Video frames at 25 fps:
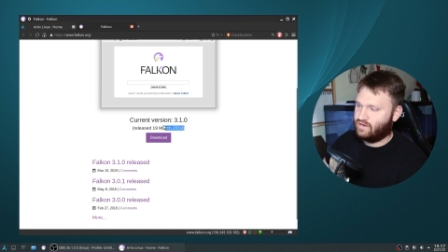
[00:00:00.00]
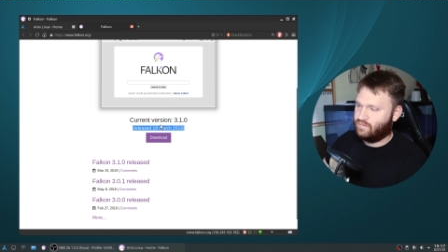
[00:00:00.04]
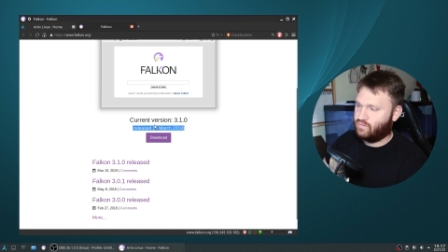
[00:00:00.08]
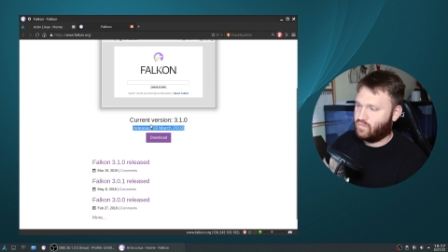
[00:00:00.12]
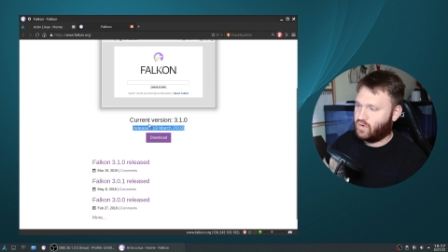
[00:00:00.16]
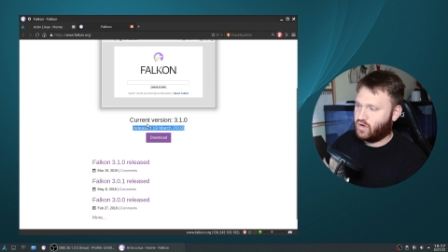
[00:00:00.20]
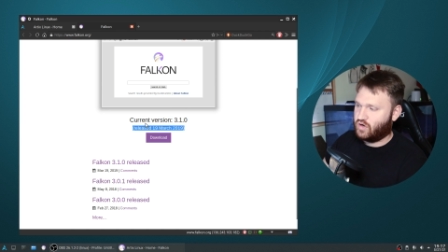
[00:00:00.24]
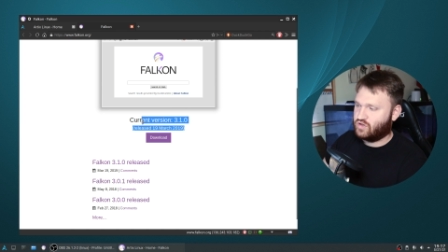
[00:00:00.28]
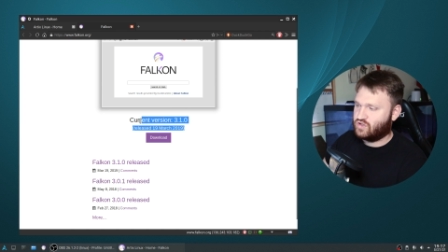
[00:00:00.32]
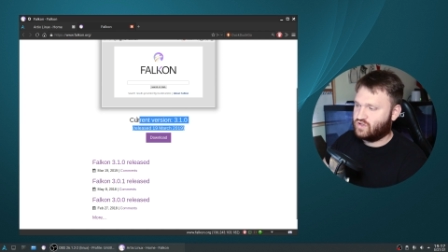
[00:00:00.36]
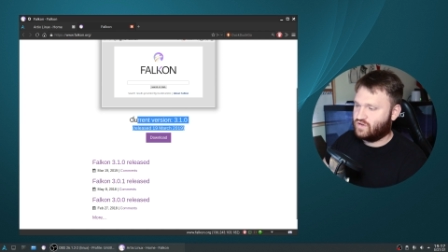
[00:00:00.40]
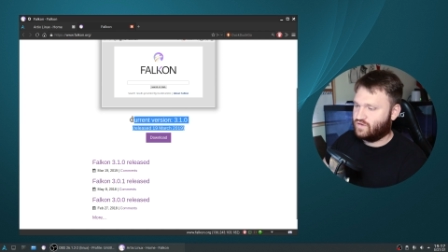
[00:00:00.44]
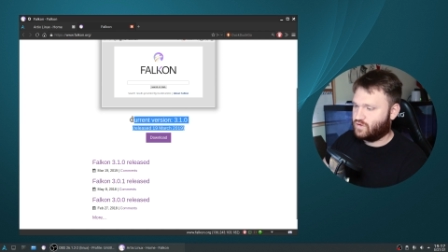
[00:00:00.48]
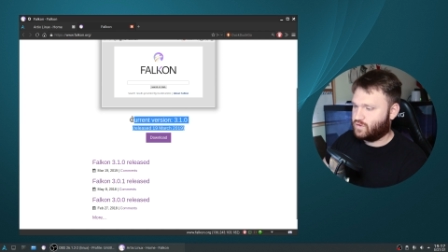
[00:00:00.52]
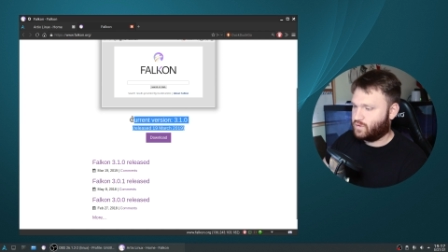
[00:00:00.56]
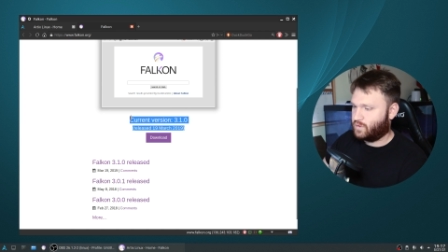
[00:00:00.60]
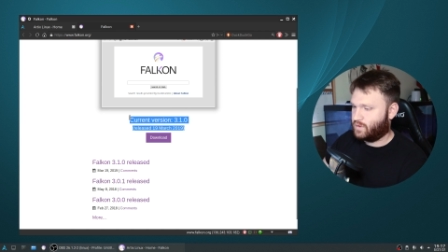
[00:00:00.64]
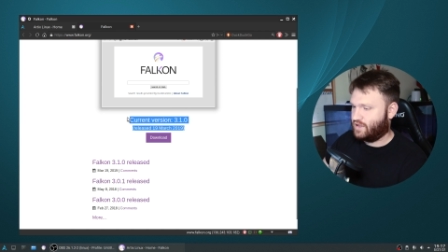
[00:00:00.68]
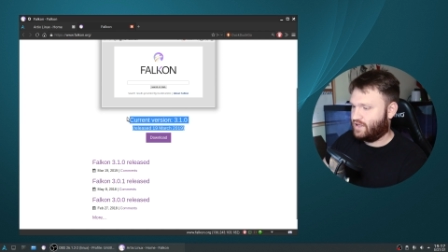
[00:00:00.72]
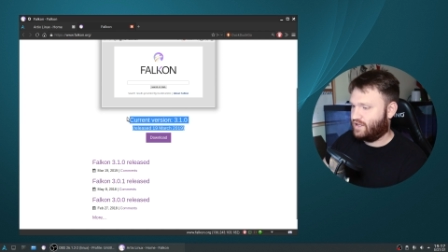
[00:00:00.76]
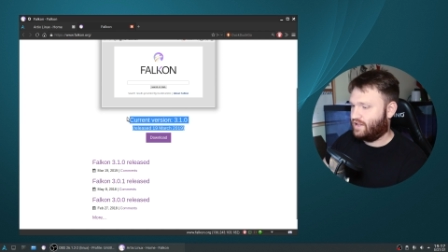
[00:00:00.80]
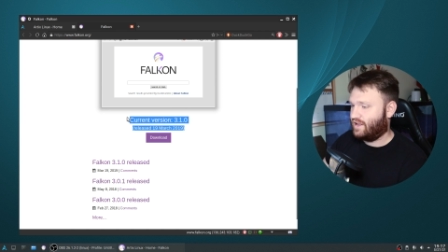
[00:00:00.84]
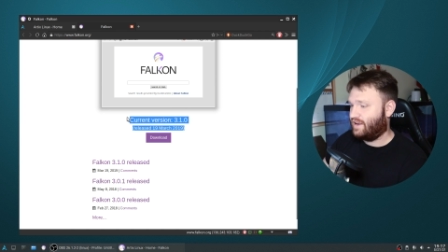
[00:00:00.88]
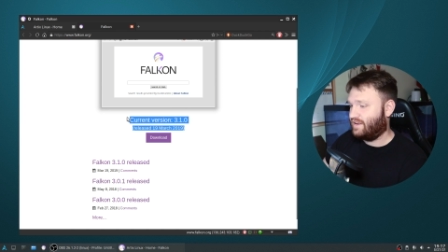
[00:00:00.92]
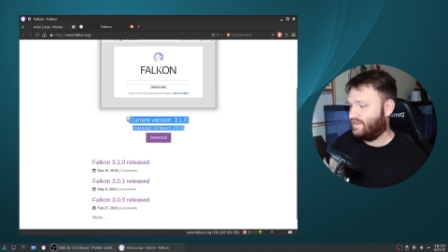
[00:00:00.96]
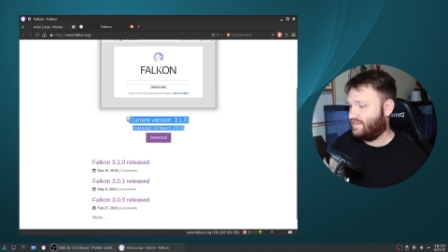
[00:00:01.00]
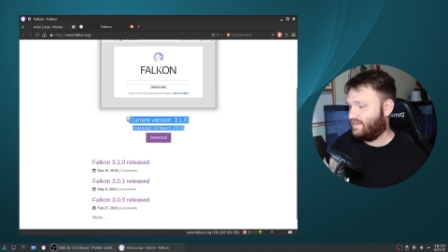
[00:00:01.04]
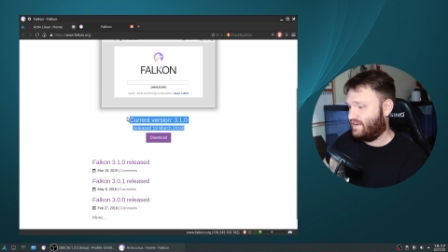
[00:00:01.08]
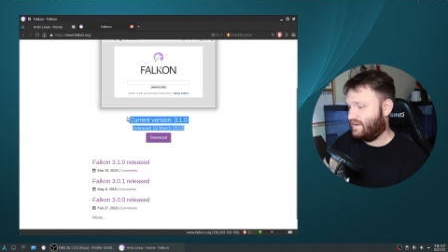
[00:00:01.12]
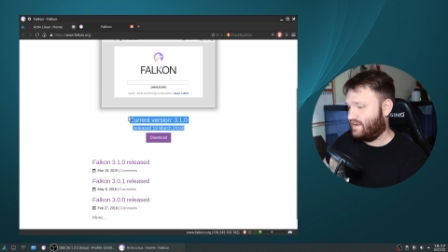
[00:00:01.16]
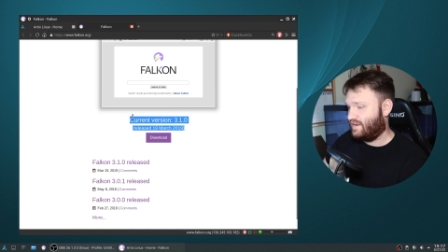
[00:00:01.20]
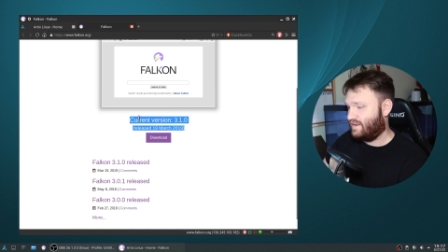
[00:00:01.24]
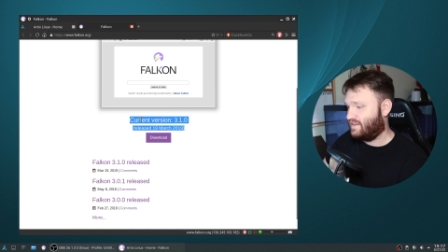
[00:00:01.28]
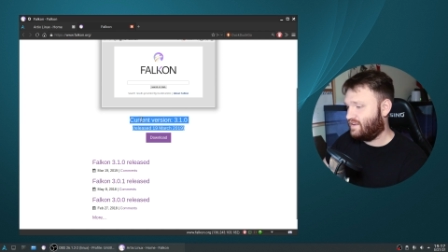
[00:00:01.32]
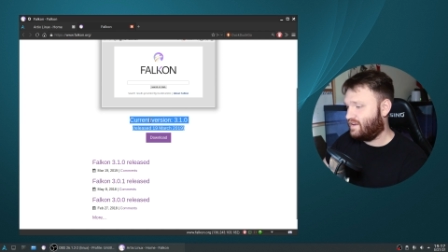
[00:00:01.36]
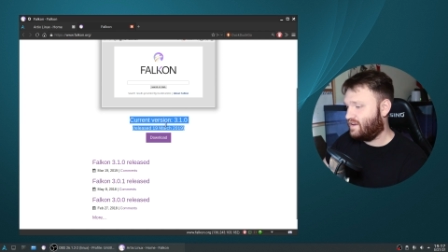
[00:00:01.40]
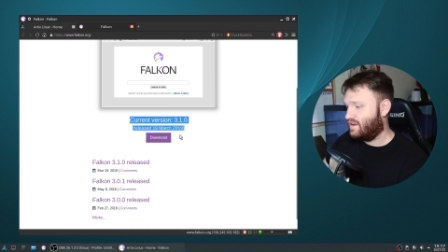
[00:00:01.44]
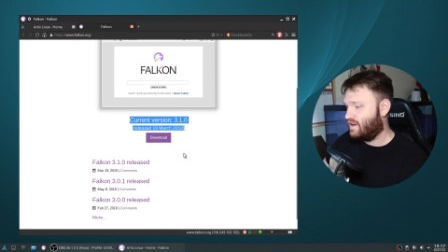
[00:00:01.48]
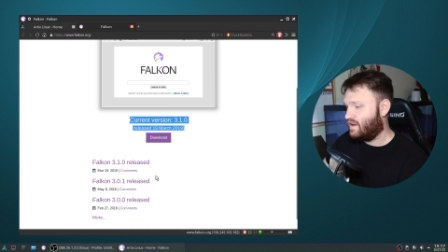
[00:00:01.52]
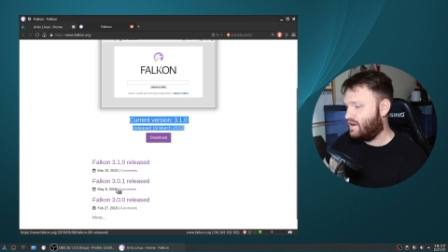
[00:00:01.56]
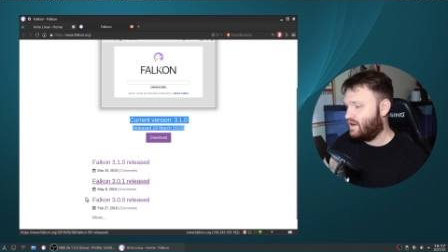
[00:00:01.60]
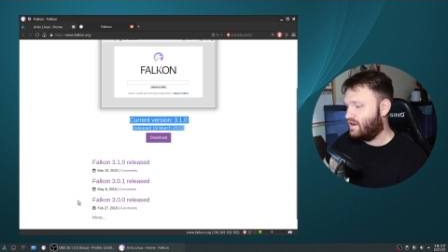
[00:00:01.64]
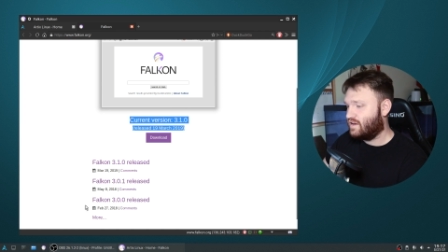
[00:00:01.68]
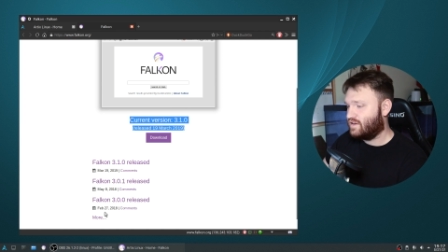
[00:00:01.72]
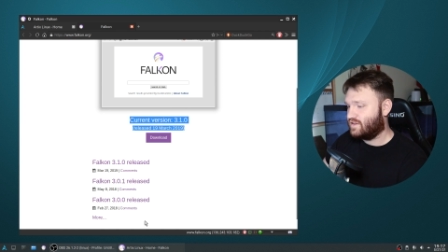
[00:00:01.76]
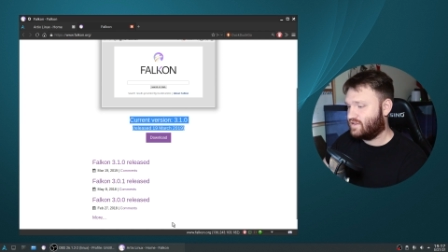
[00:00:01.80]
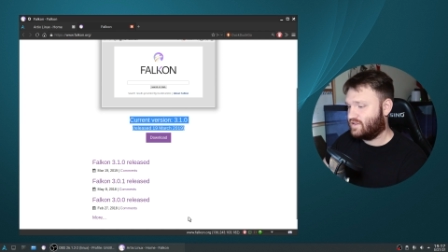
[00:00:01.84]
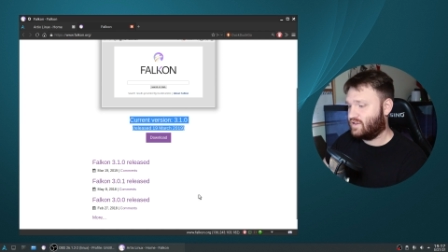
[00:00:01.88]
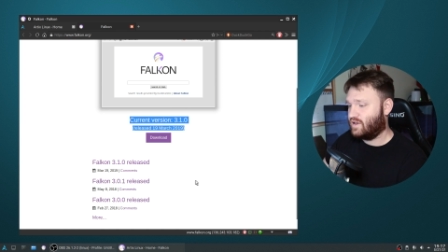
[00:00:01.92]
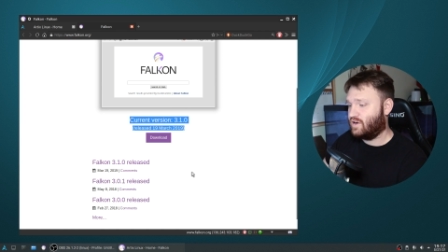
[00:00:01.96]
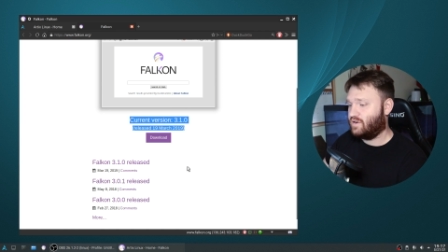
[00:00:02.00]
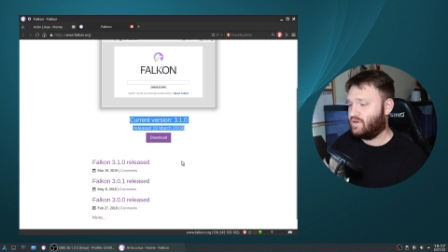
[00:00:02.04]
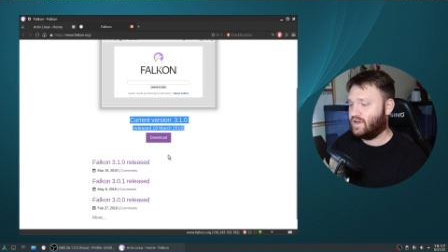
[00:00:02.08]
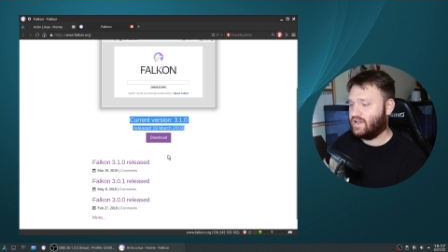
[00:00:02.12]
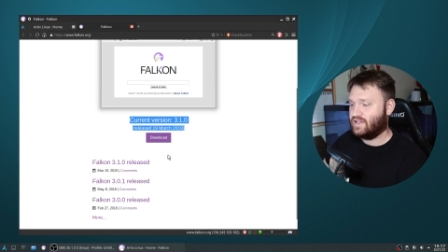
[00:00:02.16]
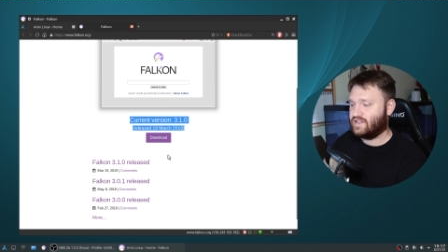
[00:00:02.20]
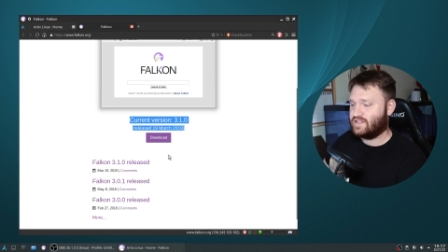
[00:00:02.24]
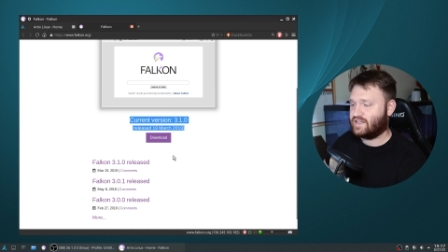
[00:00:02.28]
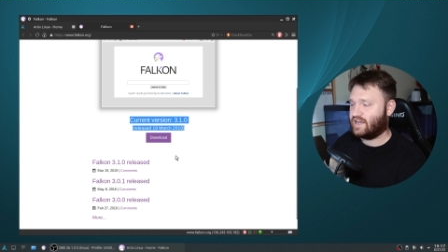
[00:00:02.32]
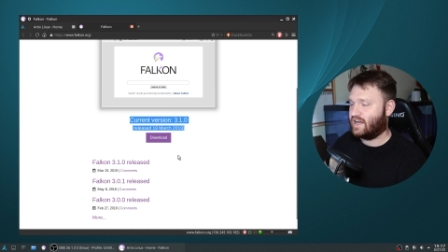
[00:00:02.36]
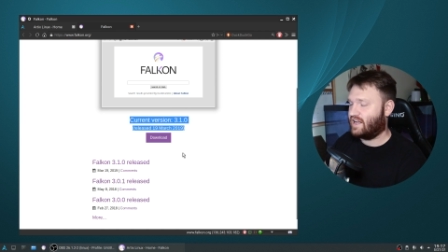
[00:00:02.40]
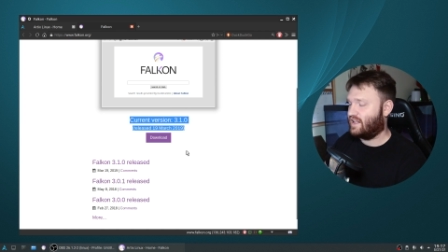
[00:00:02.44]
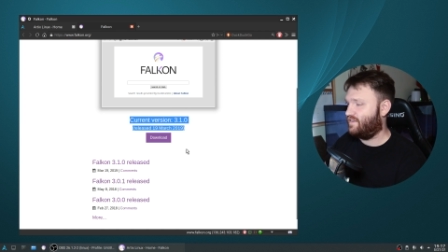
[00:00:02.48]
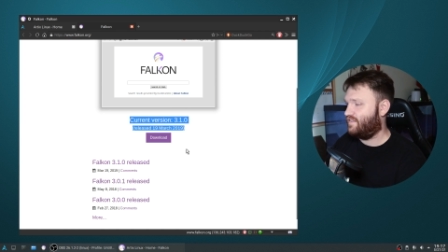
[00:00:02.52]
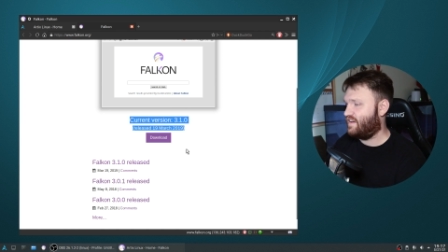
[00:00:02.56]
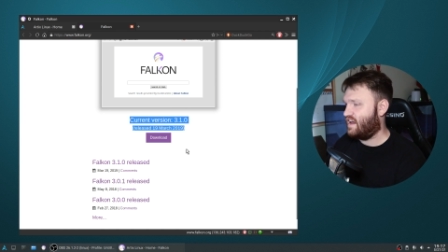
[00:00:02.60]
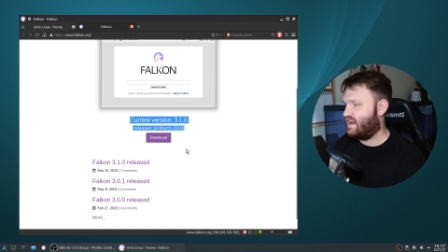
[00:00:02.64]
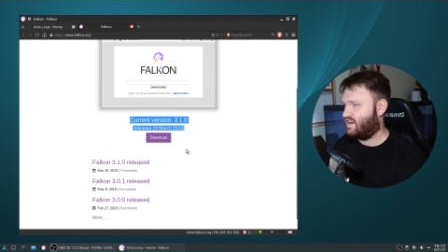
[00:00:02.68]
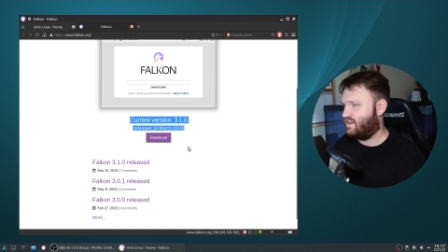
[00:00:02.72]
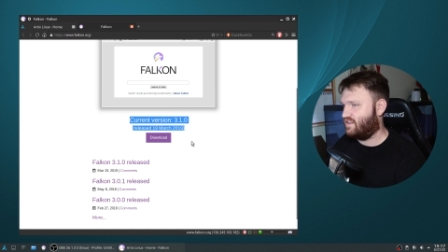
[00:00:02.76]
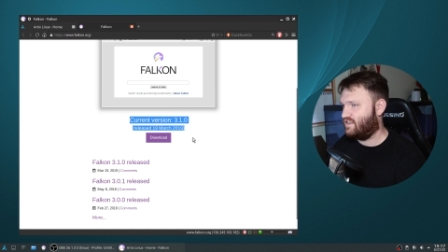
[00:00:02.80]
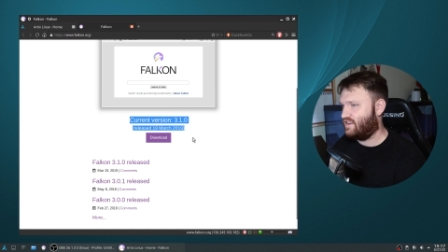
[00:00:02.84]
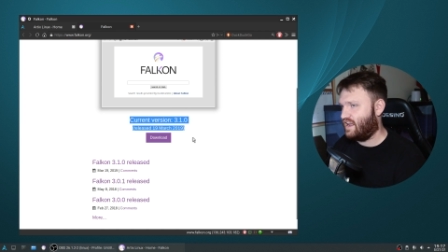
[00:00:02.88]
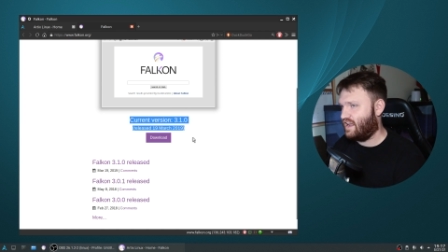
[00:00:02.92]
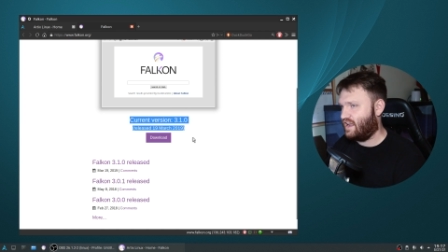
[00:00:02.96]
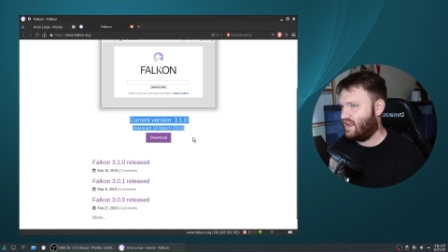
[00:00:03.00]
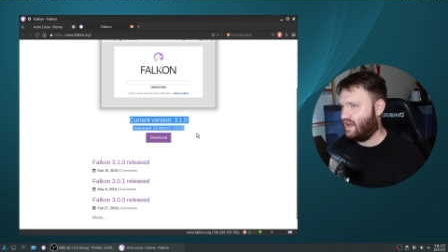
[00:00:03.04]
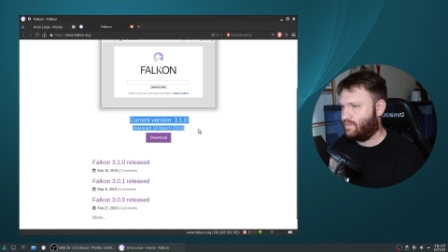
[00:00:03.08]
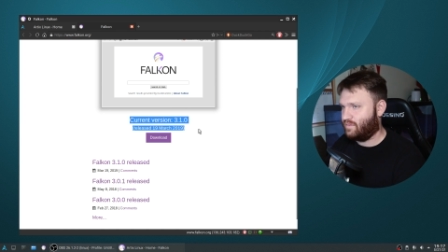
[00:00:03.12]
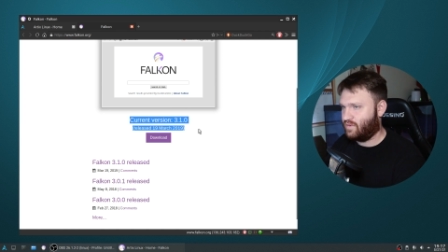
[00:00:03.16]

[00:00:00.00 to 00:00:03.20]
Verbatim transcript: in March of twenty nineteen. So it's kind of out of date.